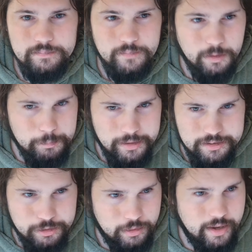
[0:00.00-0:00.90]

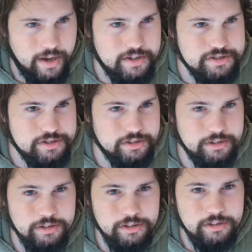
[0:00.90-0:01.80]
OBS crashed
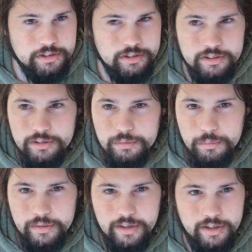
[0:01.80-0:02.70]

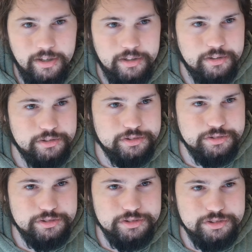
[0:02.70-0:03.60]
when I
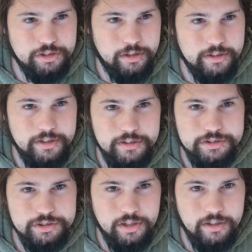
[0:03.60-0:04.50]
started
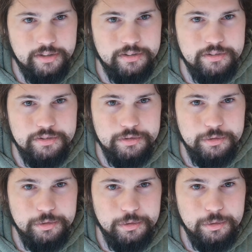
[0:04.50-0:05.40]

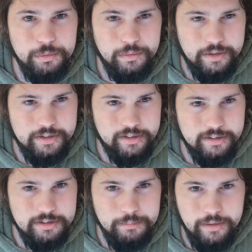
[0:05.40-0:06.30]
when I
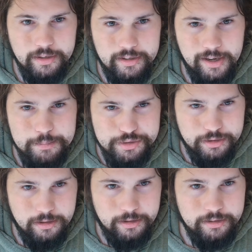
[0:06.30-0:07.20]
connected my capture
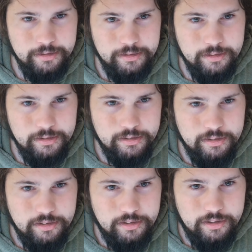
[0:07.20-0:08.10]
card,
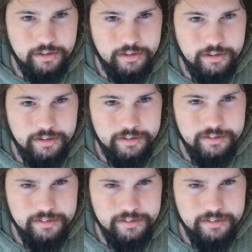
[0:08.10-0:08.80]
and